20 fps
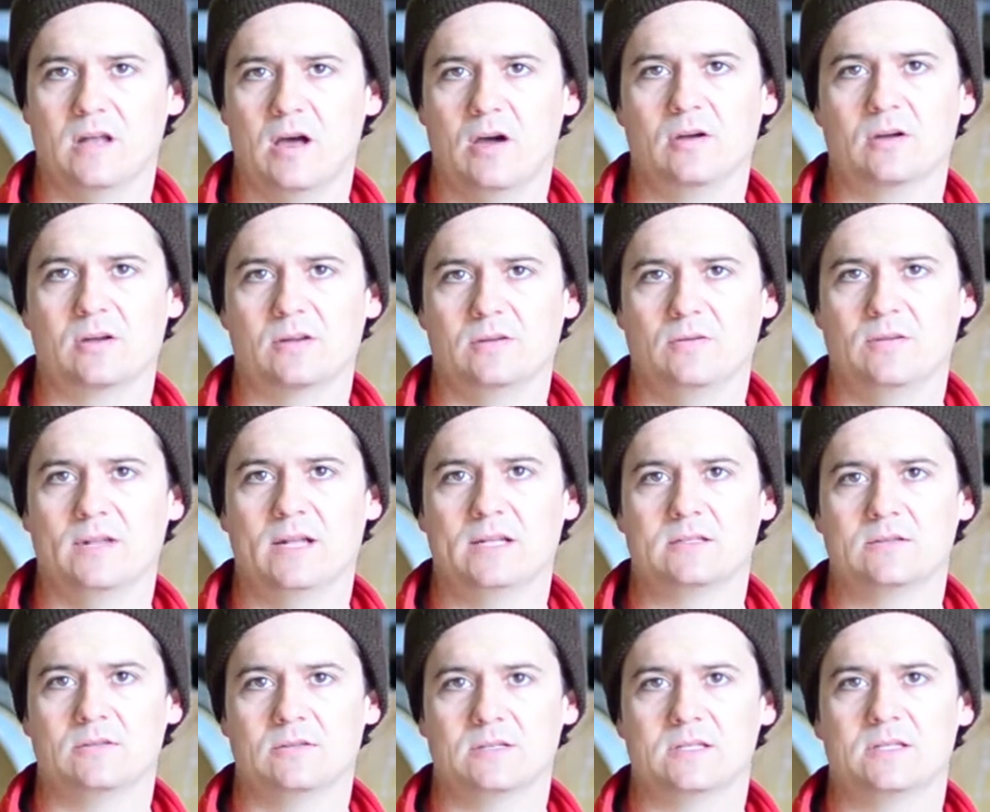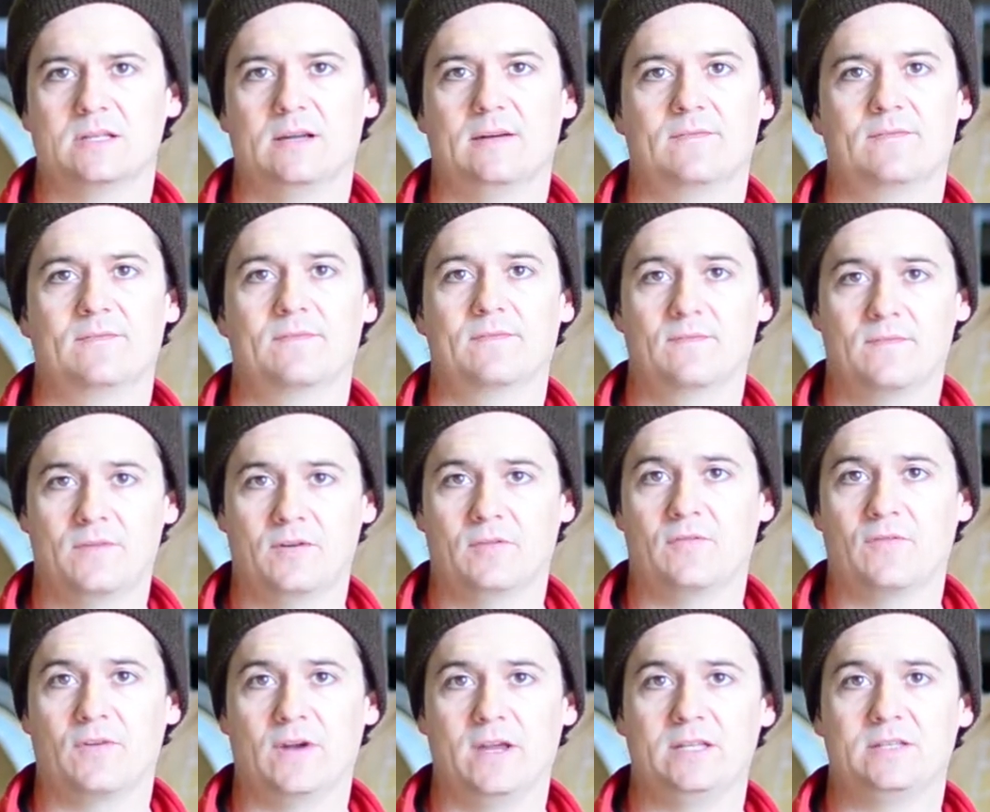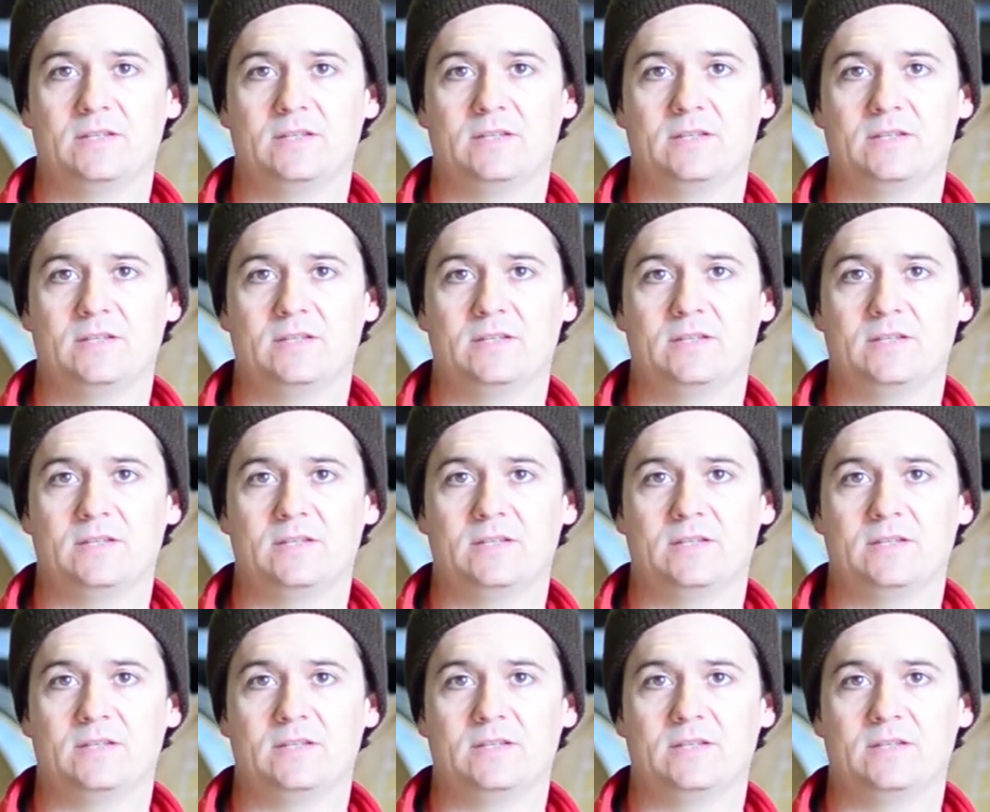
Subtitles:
oak and all that sort of stuff, feel free